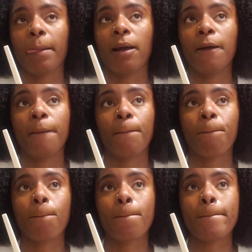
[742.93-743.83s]

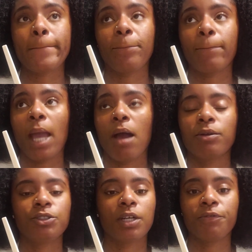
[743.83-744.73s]
I
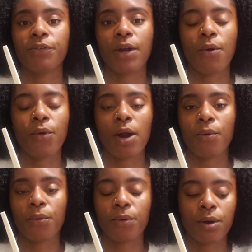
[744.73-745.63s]
was trying to figure out where I
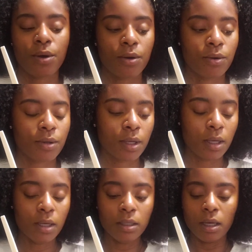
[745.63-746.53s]
went wrong.
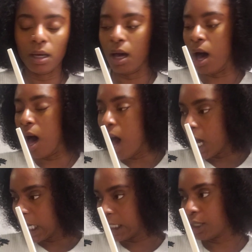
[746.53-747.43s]

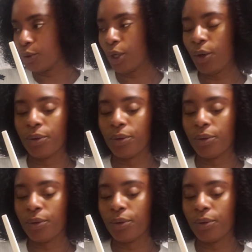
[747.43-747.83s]
Woo!